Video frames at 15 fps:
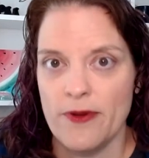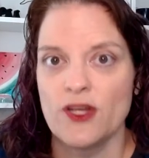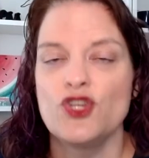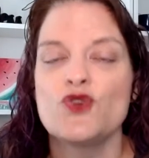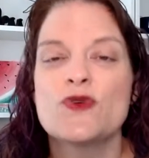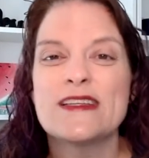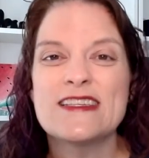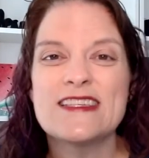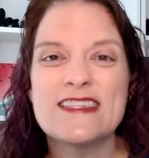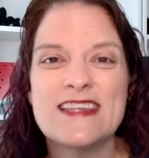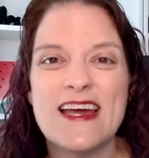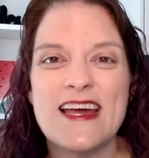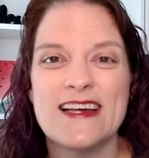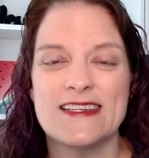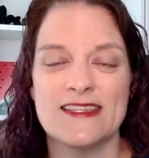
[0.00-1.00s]
You can
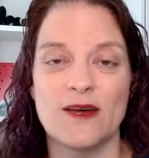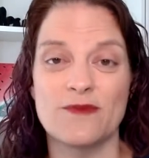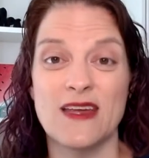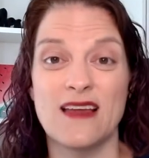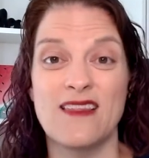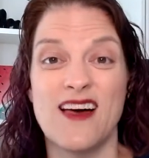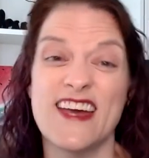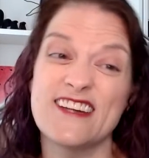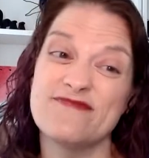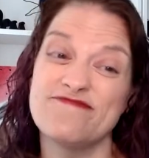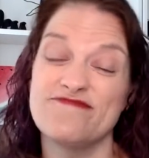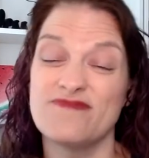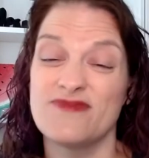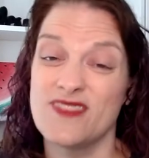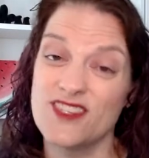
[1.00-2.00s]
say something like,
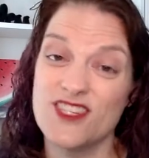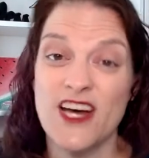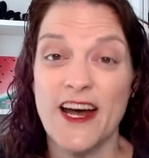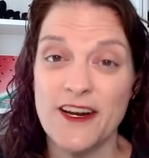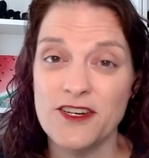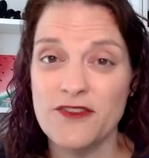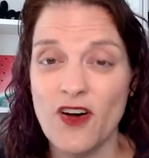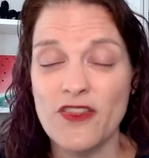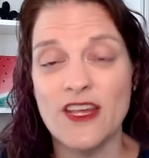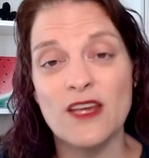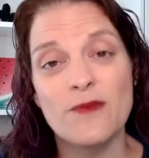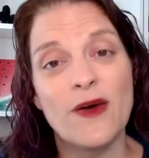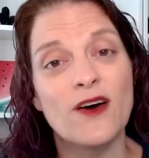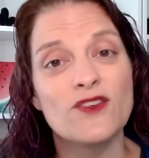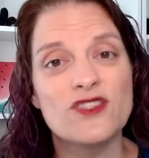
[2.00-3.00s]
tired of all the
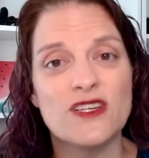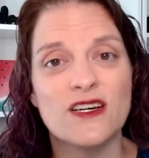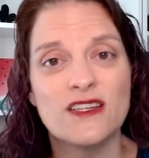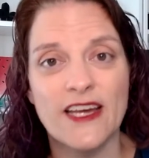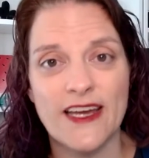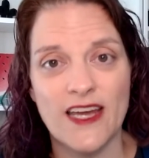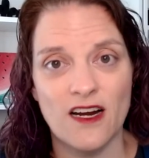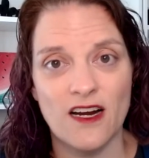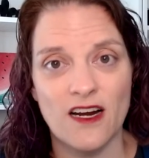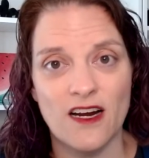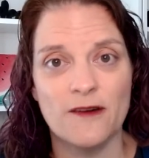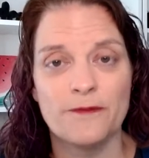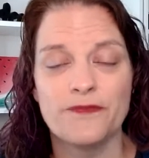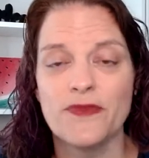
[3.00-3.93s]
emails? Click here.